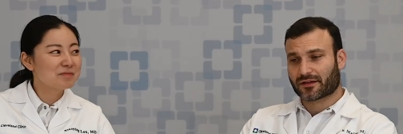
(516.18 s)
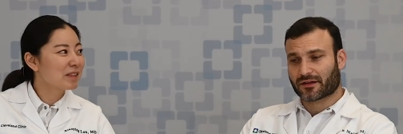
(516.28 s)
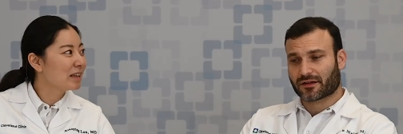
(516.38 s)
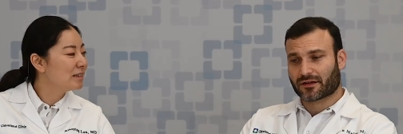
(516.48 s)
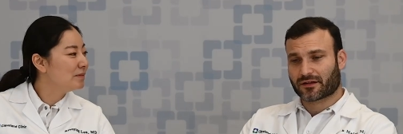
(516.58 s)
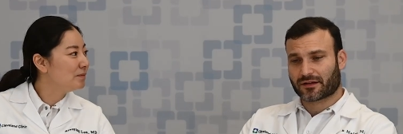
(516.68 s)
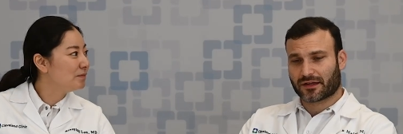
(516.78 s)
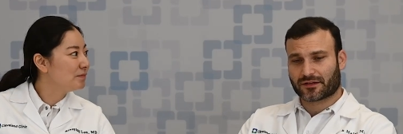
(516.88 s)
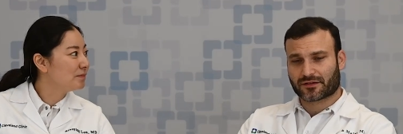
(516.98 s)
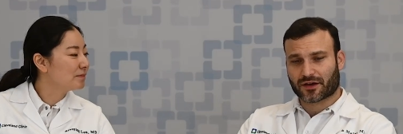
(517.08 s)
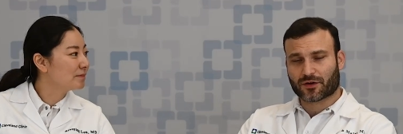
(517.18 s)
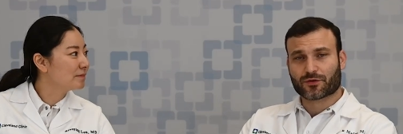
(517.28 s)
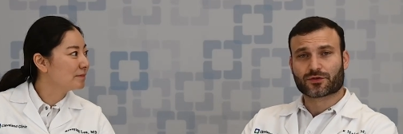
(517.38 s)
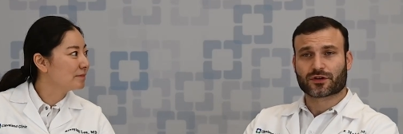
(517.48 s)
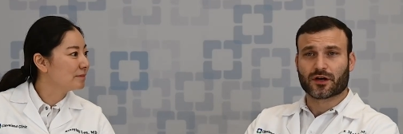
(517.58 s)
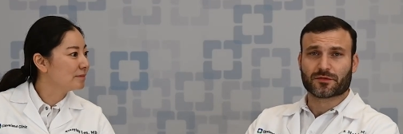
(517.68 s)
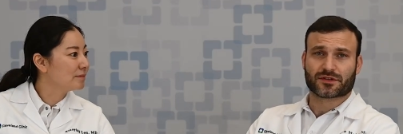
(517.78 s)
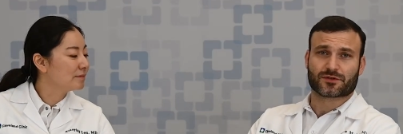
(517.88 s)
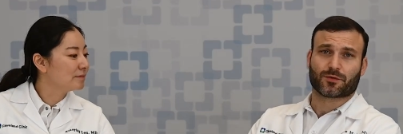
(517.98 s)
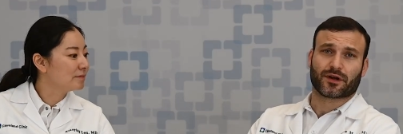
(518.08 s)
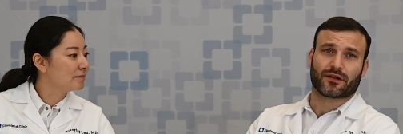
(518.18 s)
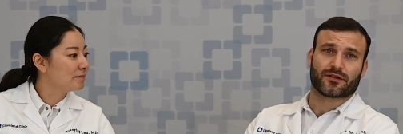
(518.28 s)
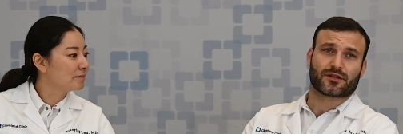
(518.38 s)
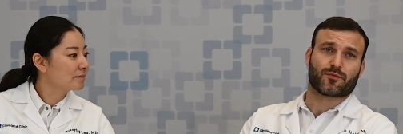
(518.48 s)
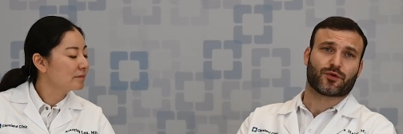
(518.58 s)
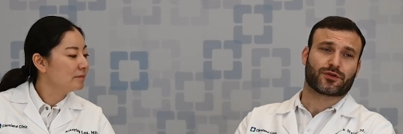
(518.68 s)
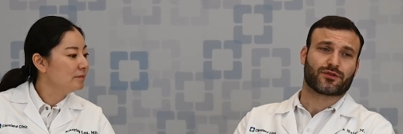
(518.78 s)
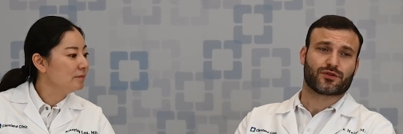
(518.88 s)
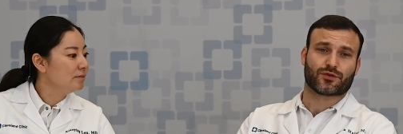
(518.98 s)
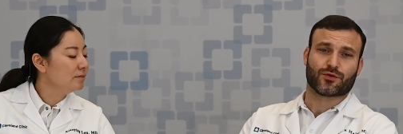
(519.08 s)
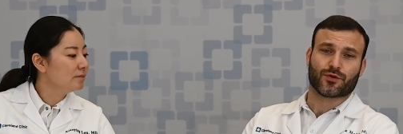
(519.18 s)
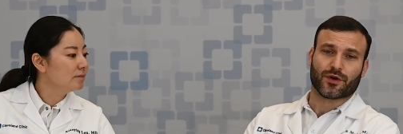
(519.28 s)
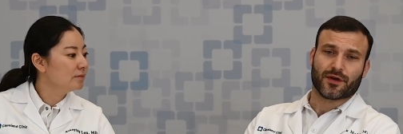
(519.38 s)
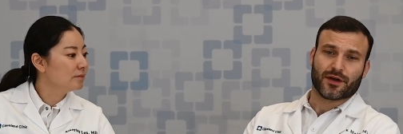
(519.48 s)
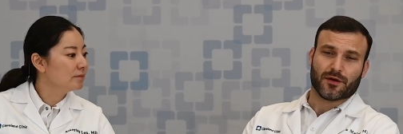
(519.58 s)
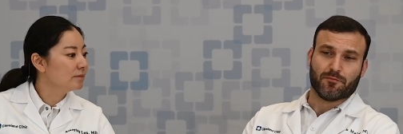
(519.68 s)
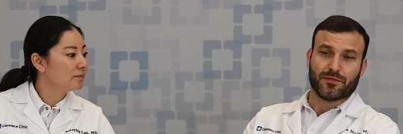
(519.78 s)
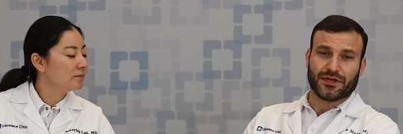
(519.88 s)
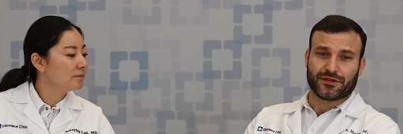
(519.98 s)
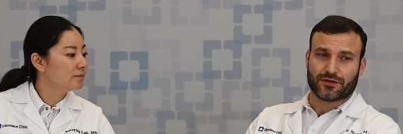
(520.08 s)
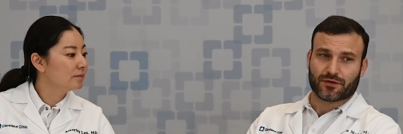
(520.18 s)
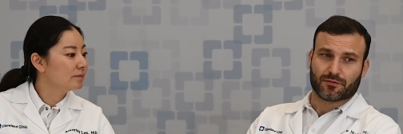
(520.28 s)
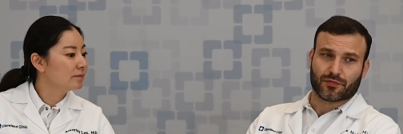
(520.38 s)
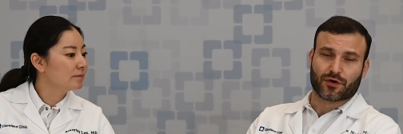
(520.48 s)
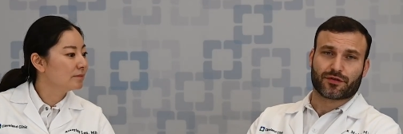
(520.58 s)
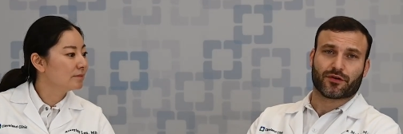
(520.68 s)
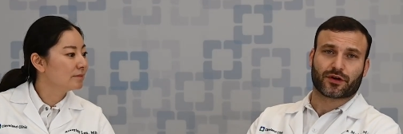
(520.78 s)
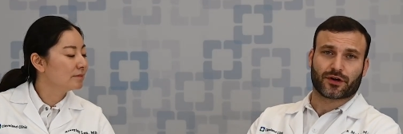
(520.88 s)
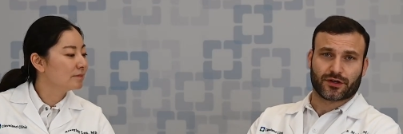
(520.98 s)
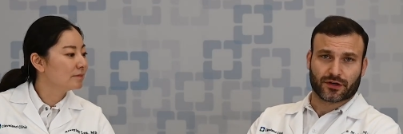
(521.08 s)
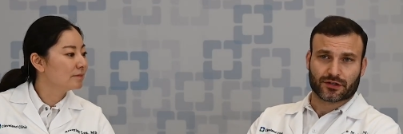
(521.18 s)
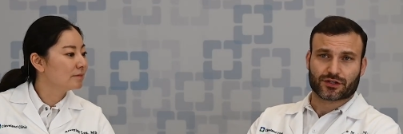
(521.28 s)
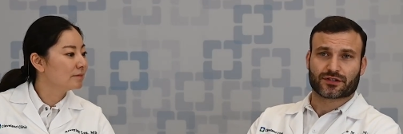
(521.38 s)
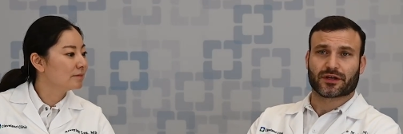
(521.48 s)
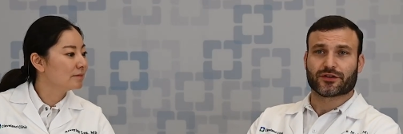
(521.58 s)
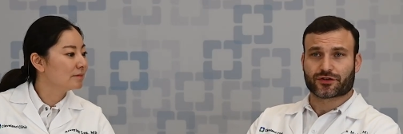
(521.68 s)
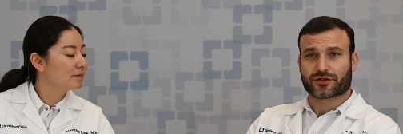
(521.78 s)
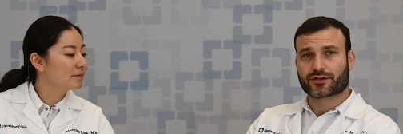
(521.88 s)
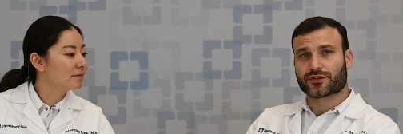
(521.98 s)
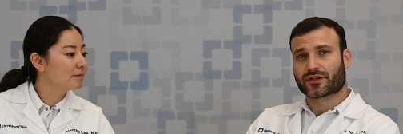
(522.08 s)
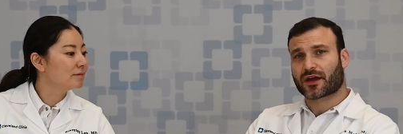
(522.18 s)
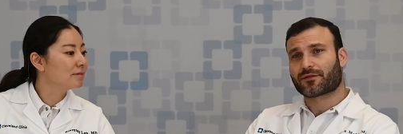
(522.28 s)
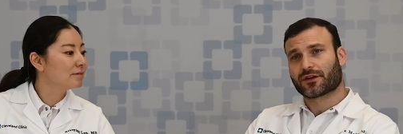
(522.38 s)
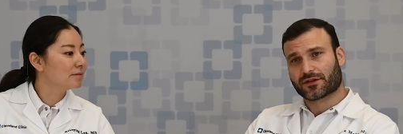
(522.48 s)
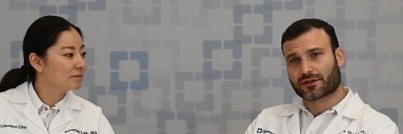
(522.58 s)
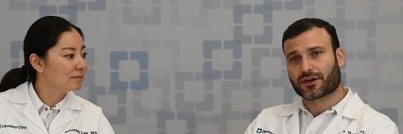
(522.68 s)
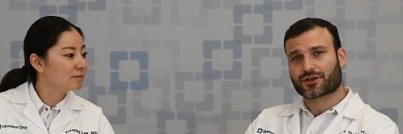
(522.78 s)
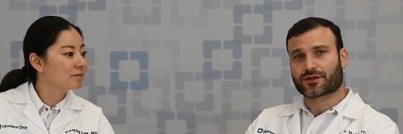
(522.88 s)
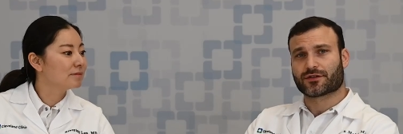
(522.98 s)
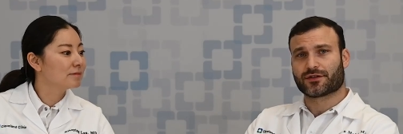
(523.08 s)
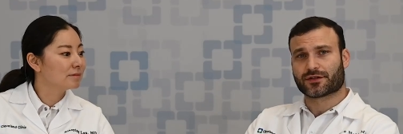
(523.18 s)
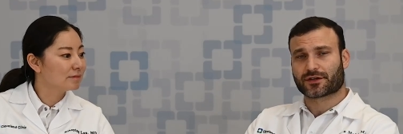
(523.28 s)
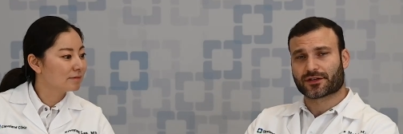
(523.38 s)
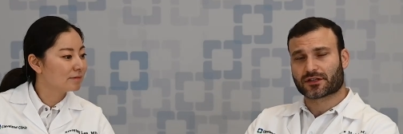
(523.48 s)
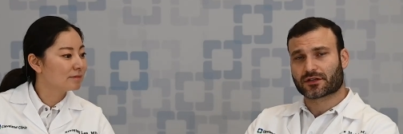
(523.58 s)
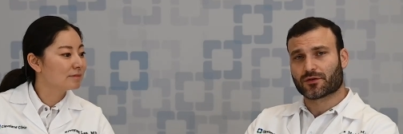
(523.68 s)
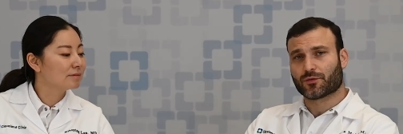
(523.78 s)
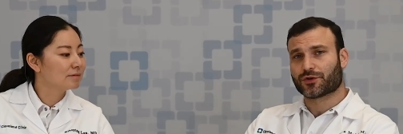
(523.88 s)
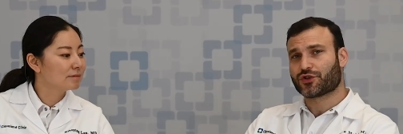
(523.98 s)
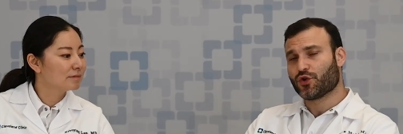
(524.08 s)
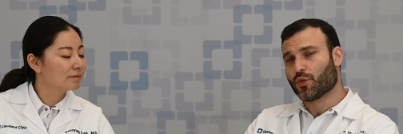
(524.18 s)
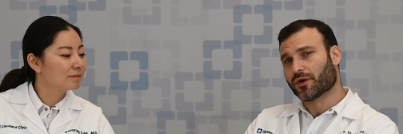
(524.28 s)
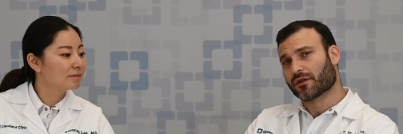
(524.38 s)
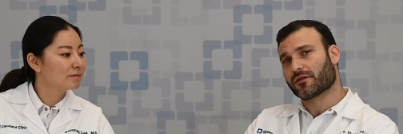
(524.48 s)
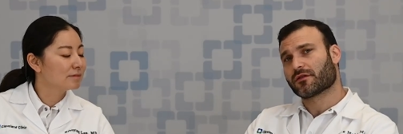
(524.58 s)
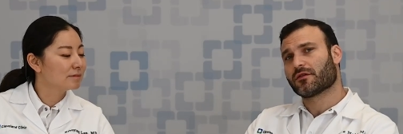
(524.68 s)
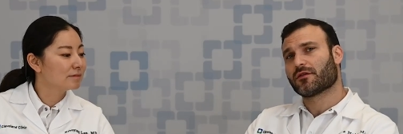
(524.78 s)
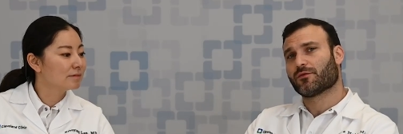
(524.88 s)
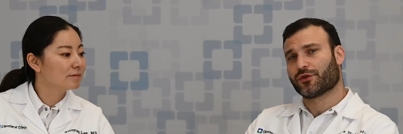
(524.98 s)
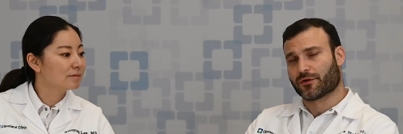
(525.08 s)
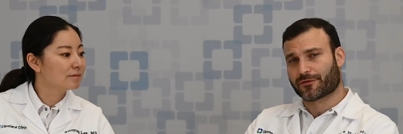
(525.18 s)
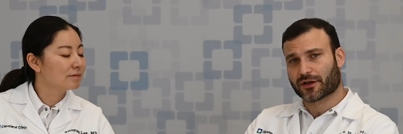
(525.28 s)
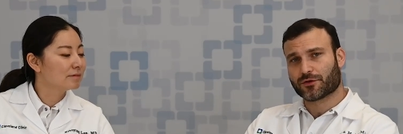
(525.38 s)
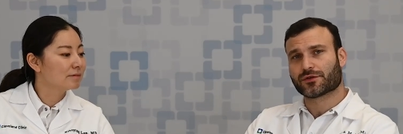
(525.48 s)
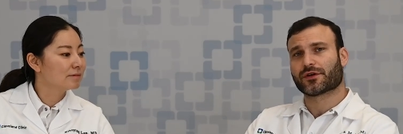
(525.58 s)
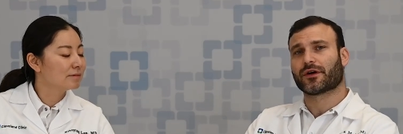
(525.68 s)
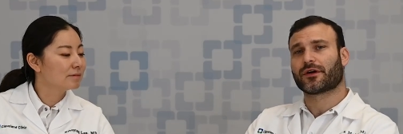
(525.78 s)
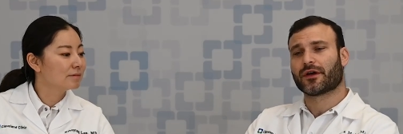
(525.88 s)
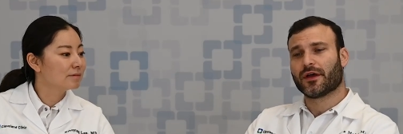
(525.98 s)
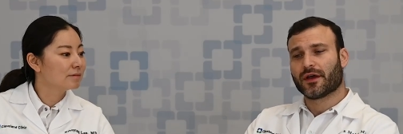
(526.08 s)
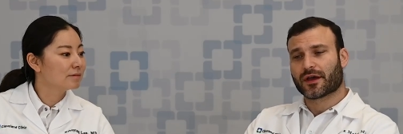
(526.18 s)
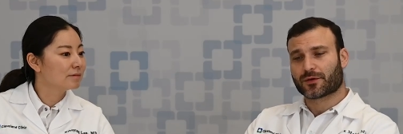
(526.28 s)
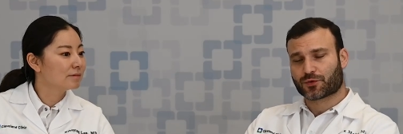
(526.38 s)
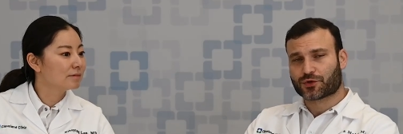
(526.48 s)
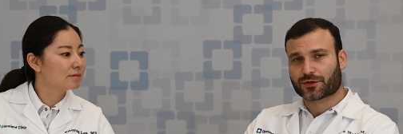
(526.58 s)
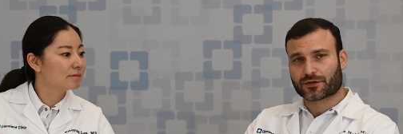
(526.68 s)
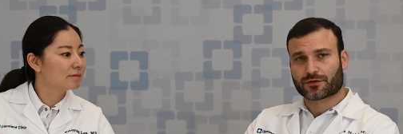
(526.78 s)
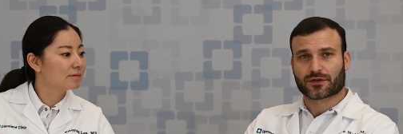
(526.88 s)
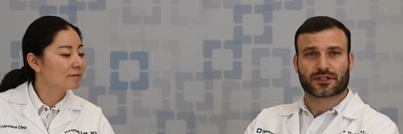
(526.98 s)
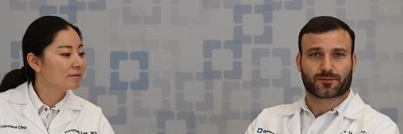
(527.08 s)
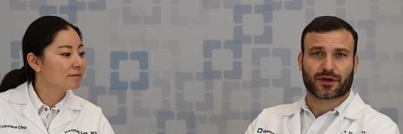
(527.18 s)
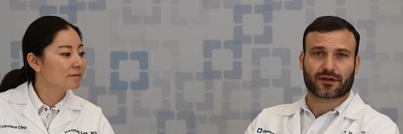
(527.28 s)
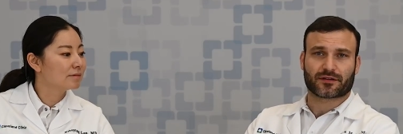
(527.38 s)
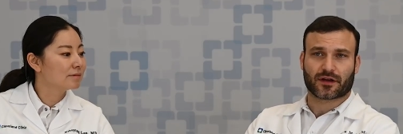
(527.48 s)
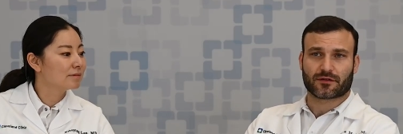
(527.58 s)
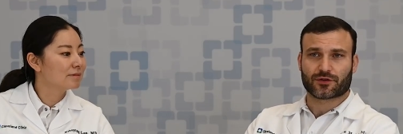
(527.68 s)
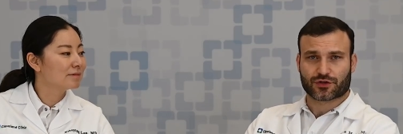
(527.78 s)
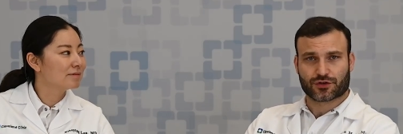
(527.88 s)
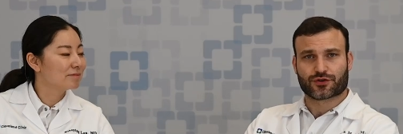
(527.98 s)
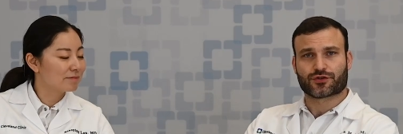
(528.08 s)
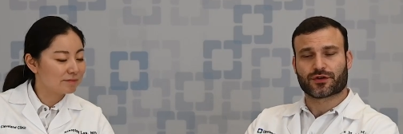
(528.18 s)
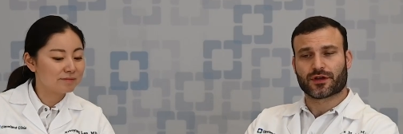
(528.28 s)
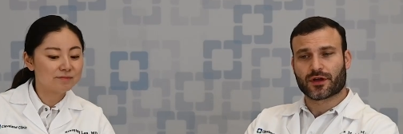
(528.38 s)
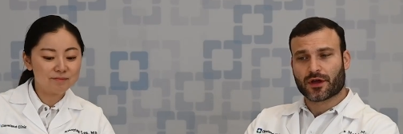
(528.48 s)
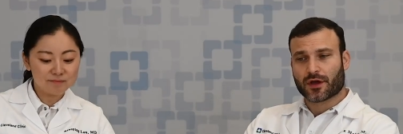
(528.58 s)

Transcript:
Speaker 1: uh, I'd like to echo those comments as well. It's important to meet both your cardiologist and your surgeon to have that discussion, to discuss what you want, what your values are, and what you to expect out of your surgery.